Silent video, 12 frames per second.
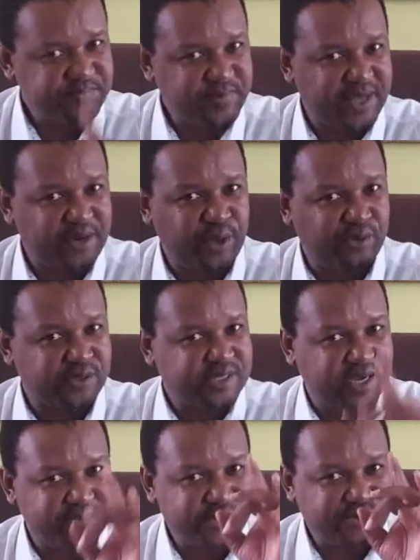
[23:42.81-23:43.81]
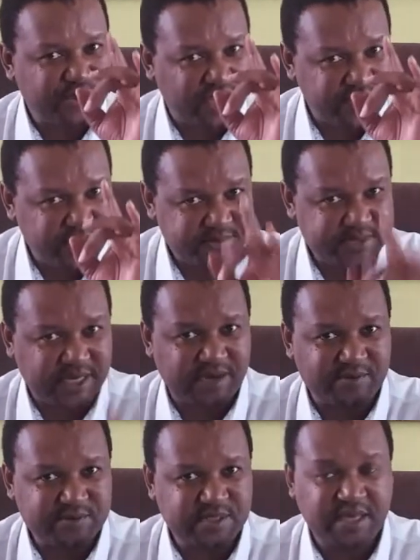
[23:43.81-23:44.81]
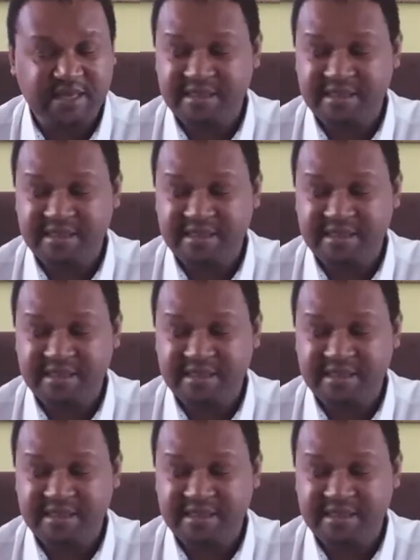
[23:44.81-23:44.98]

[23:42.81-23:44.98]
men were not coming to Abraham's house.